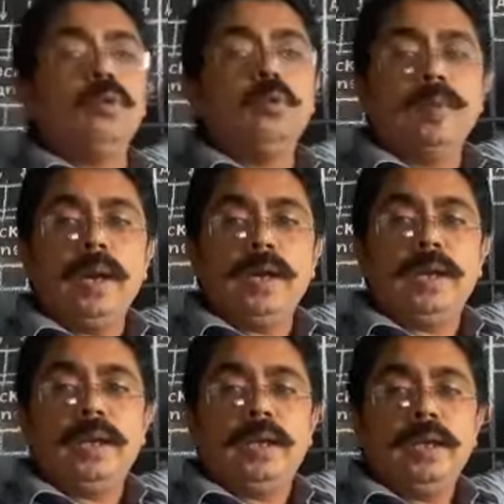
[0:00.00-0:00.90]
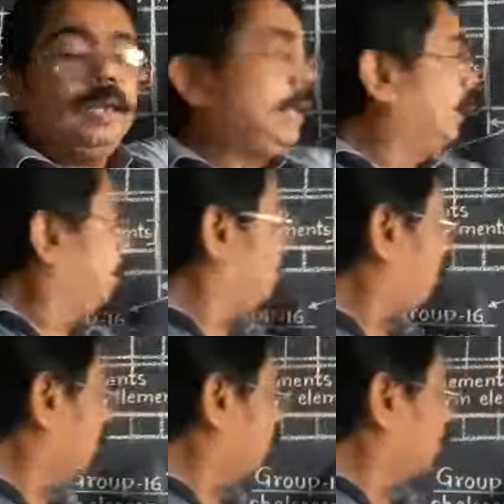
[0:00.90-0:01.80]
group 18.
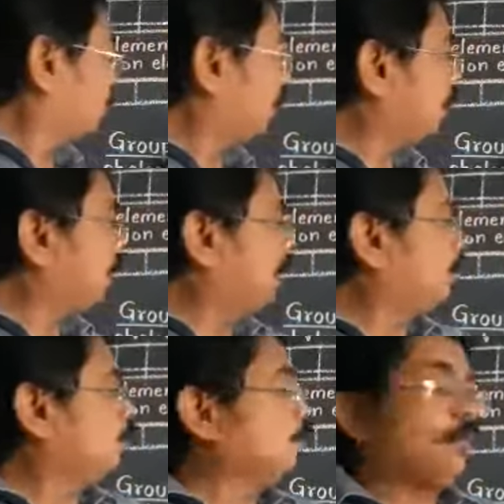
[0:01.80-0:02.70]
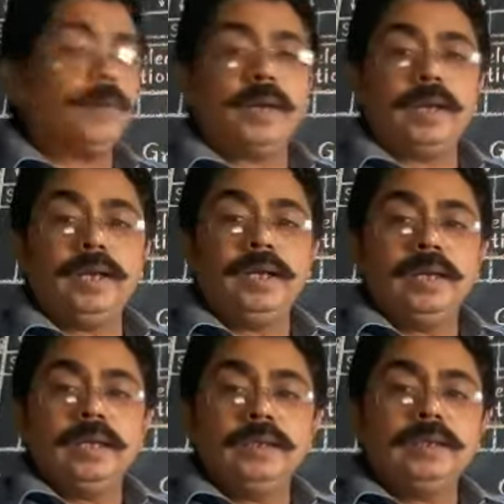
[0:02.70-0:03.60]
From group 13 to group
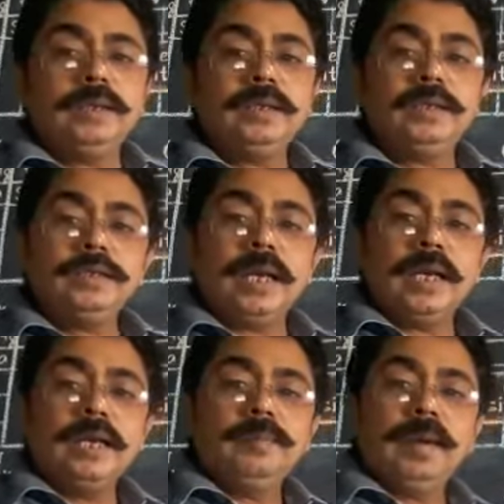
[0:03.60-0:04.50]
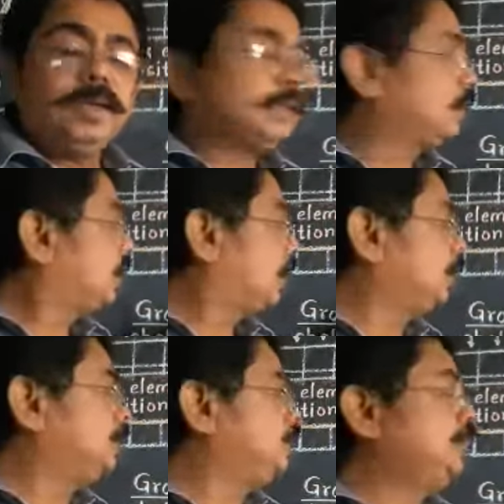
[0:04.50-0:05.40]
18, these elements
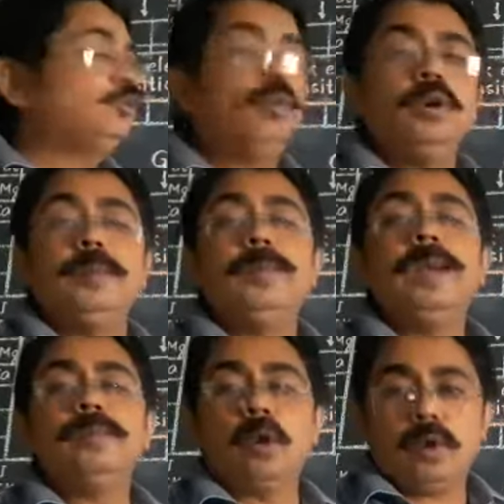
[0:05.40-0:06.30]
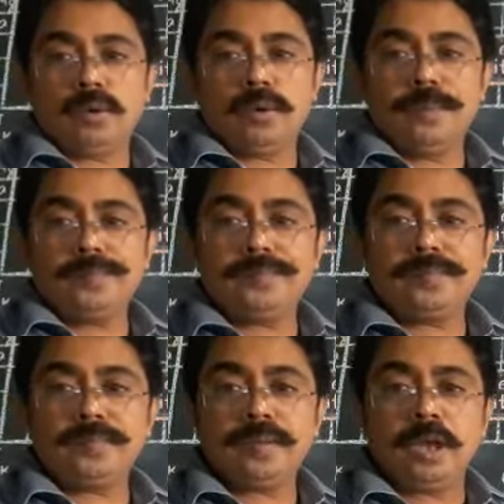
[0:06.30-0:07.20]
constitute P block.
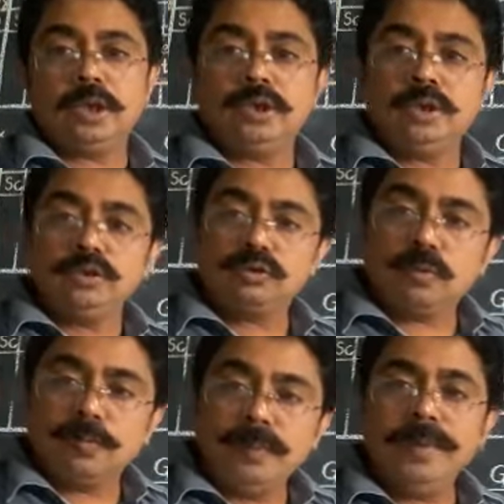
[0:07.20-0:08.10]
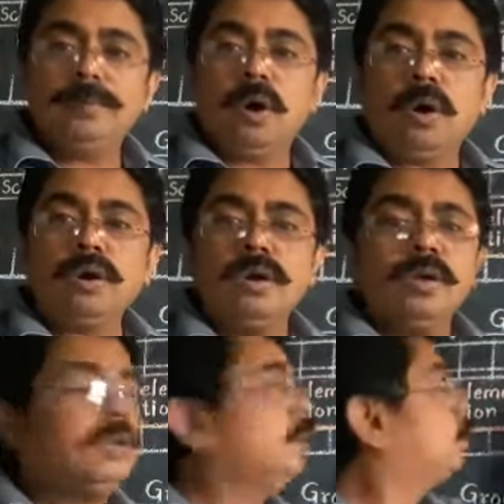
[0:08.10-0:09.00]
So P
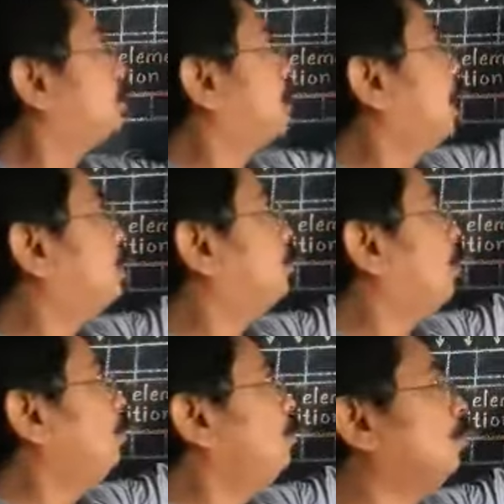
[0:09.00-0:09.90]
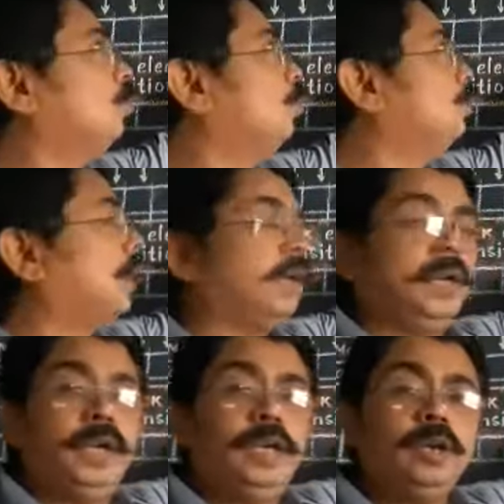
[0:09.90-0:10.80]
block starts from group
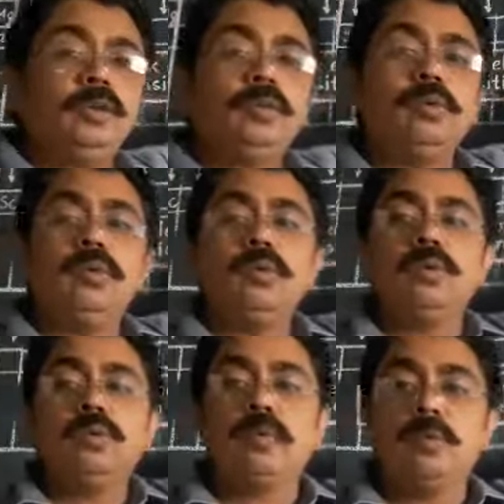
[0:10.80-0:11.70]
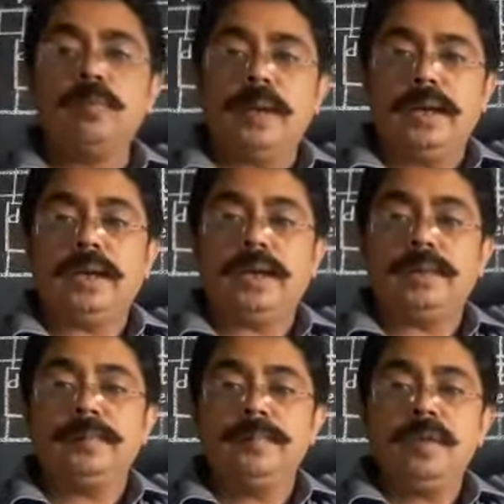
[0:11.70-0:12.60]
13 to group
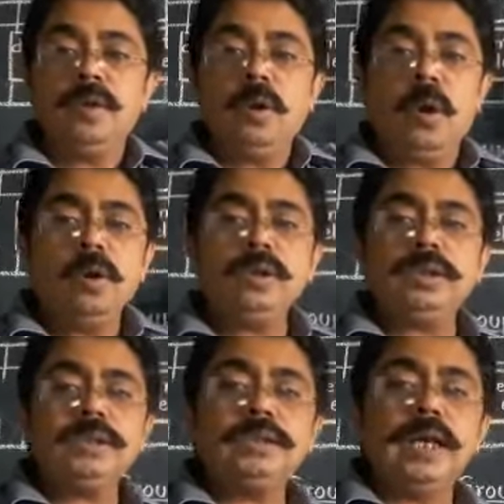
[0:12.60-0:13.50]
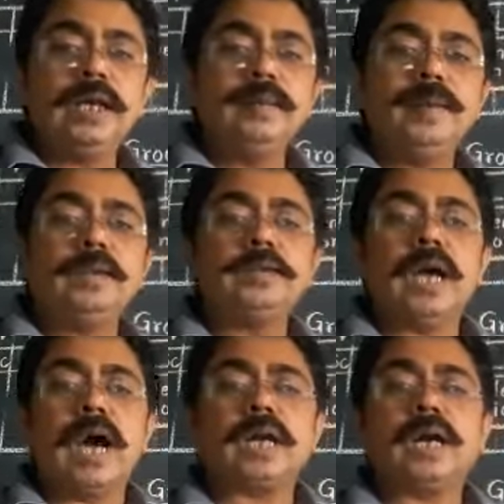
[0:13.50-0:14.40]
18. All these elements
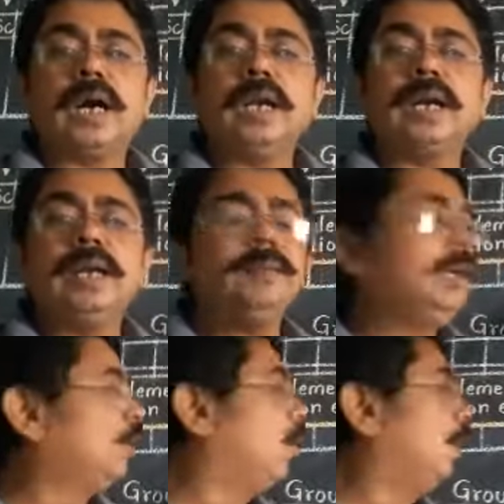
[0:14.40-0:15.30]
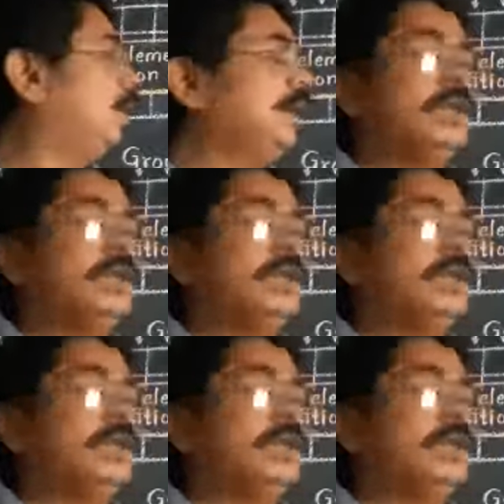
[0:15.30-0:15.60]
are collectively called